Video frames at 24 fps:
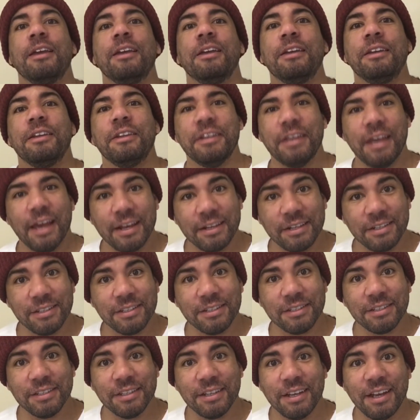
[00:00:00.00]
yes,
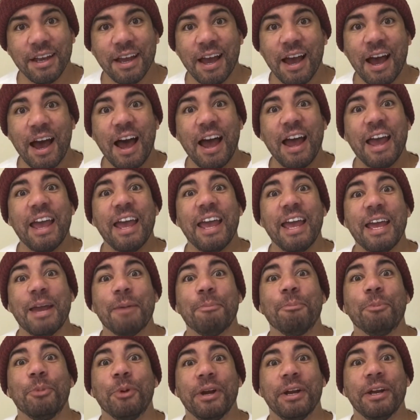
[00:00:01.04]
I am
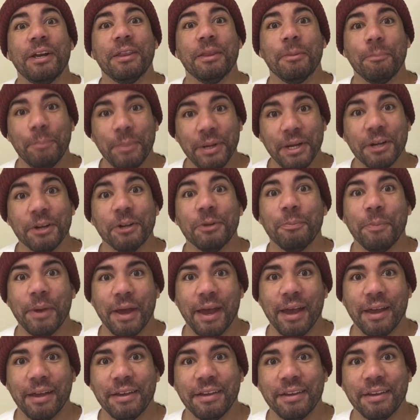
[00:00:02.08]
bringing the beard back,